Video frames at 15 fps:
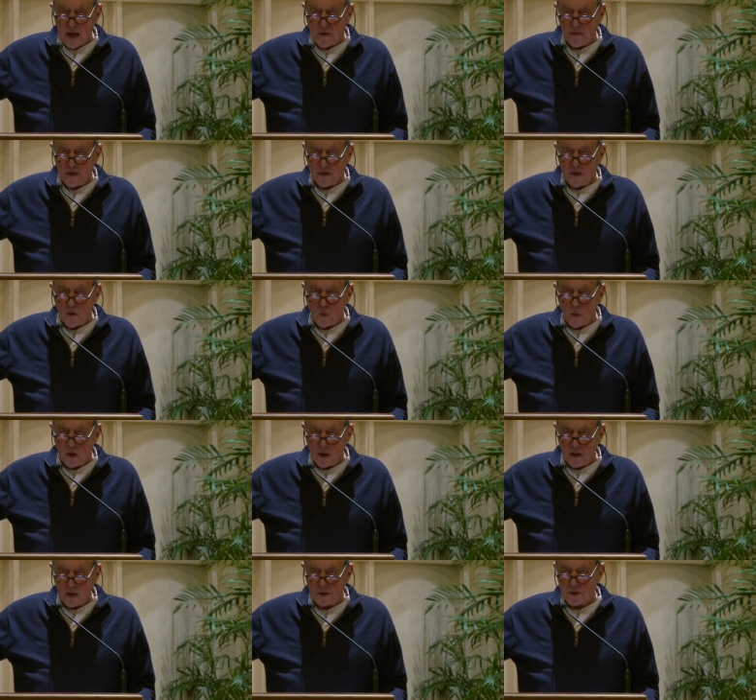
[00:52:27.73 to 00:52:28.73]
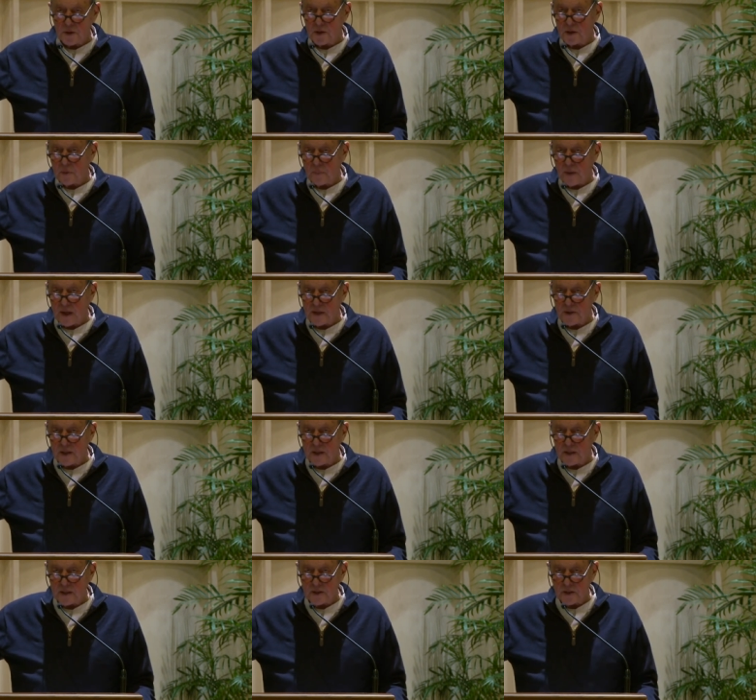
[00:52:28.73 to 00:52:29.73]
having nowhere else to
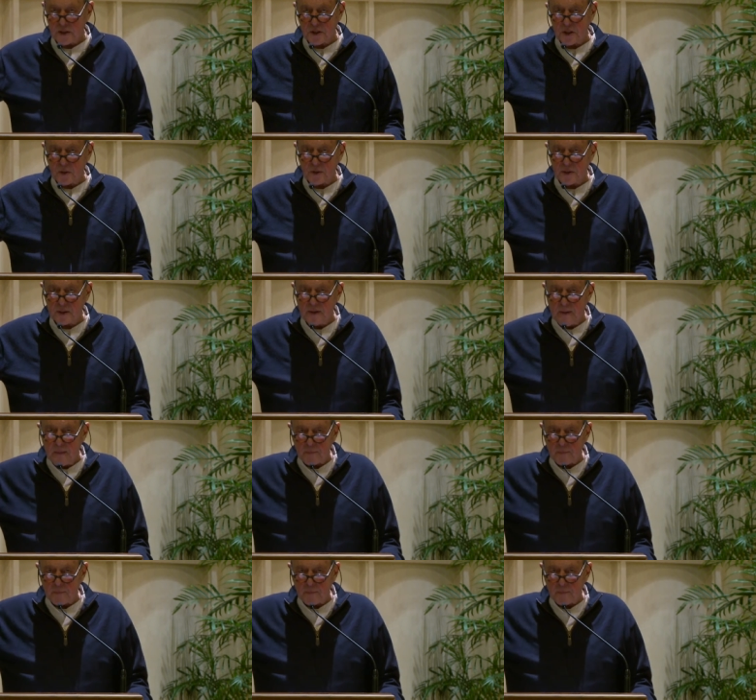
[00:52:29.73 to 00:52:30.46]
deposit its silt,